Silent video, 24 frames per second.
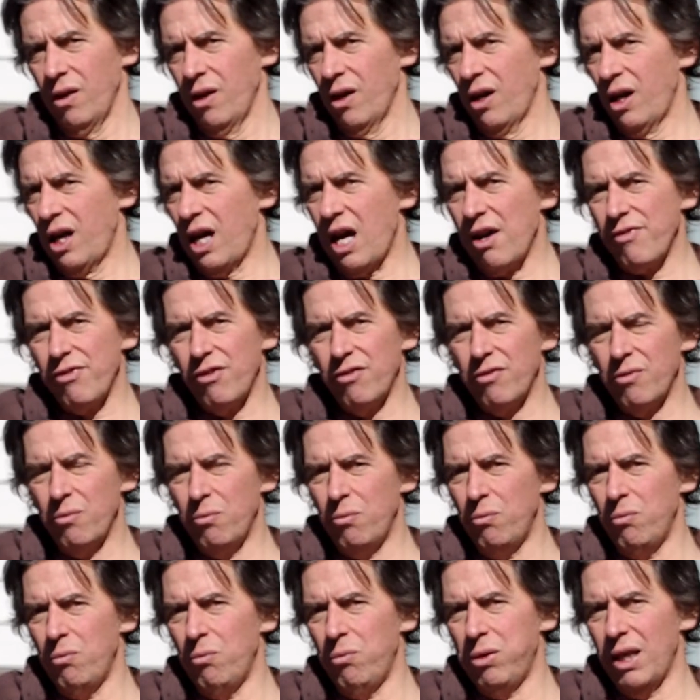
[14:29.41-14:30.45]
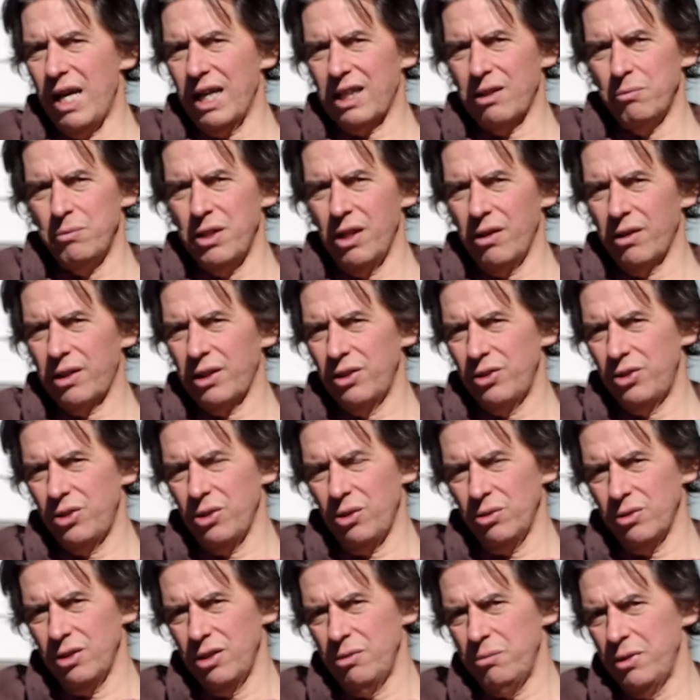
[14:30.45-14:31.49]
Half of black American
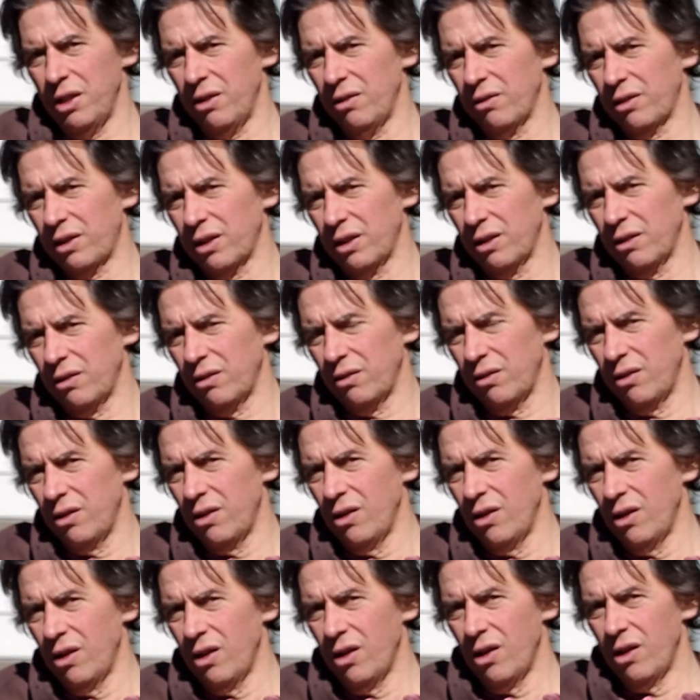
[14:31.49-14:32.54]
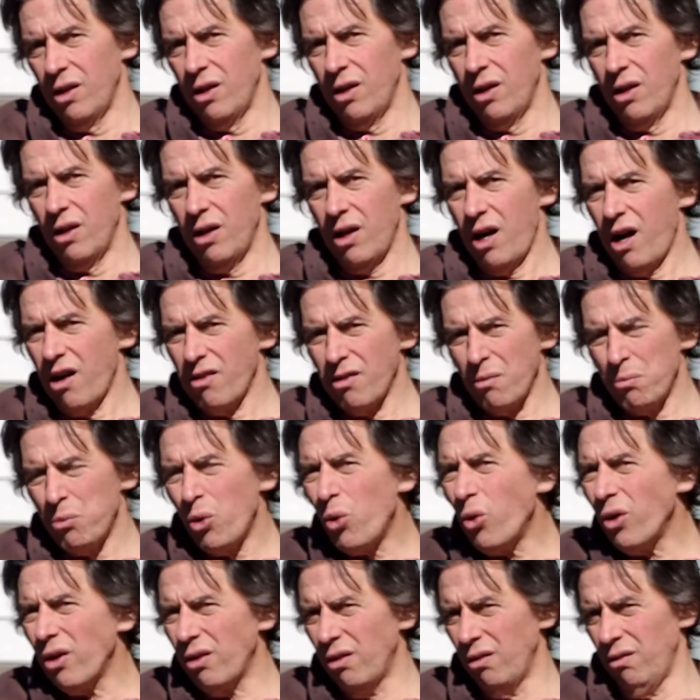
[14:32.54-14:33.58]
children in America are
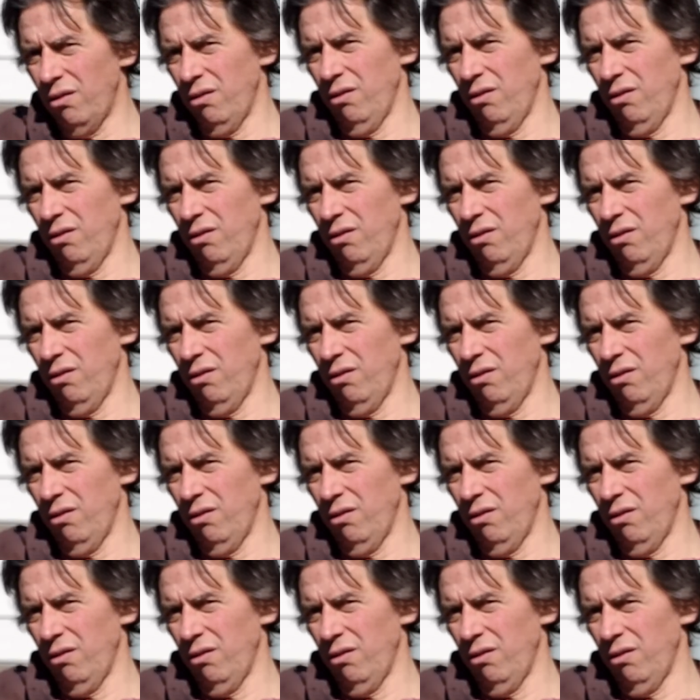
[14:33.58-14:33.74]
aborted.